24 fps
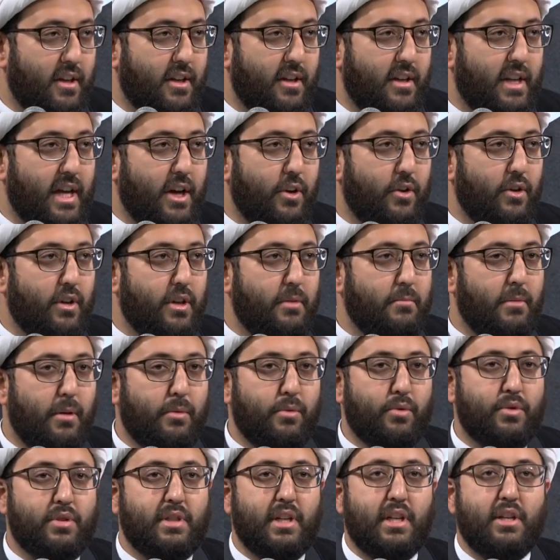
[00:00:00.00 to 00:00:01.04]
Now, Imam
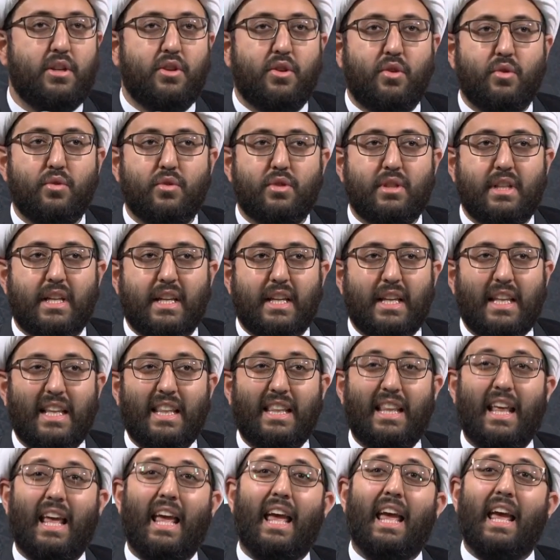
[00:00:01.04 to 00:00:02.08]
Hussein knows that in
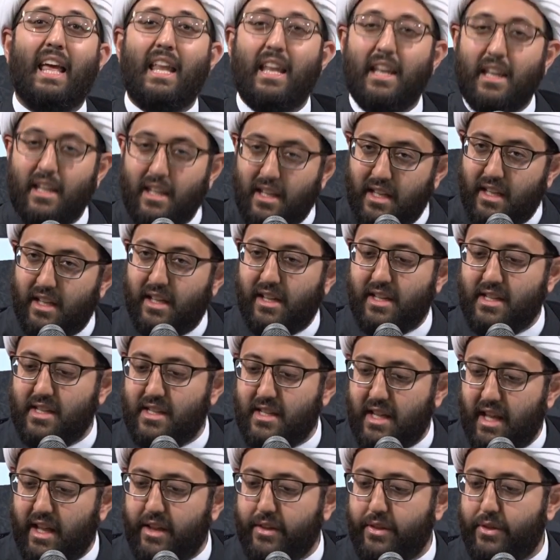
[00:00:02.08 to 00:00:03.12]
the end, it's
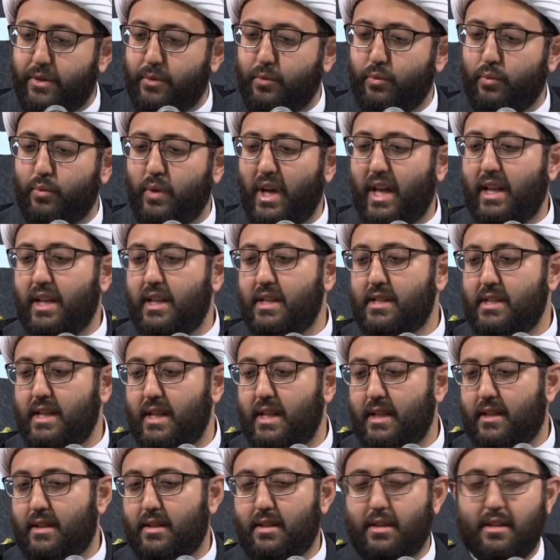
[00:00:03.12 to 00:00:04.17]
death. When is
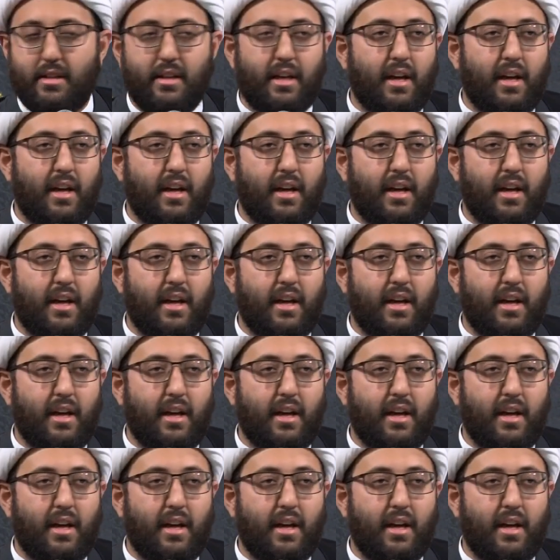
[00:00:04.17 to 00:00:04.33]
it?